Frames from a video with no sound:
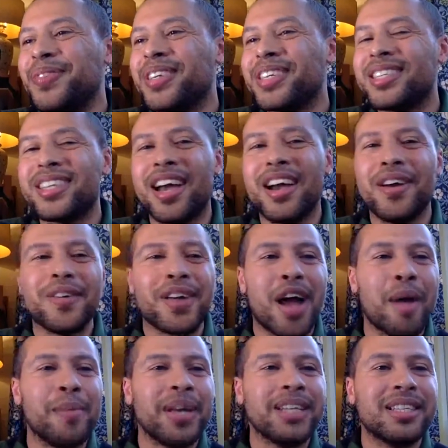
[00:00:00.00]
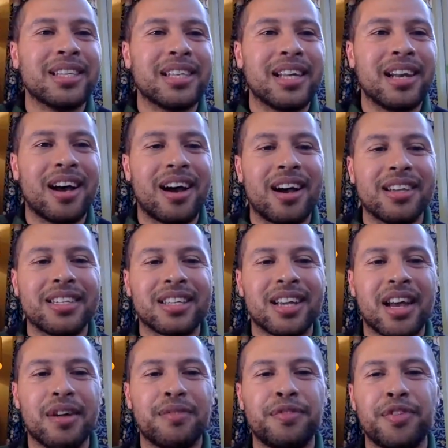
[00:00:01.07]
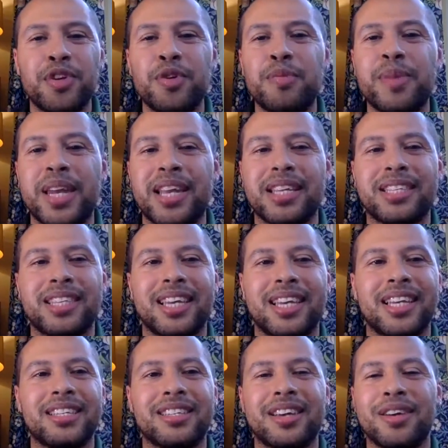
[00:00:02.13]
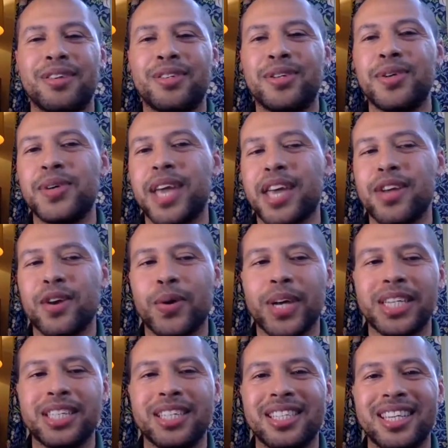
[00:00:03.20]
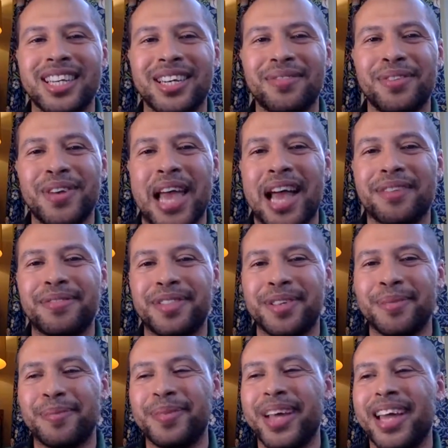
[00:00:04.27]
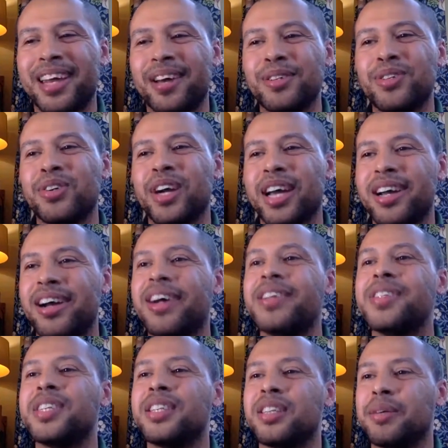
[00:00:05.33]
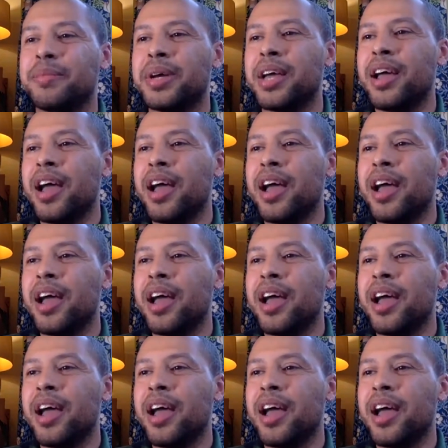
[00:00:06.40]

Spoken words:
So coming to the last kind of few minutes here, so do get your questions in if you have them, and I'll try and answer them.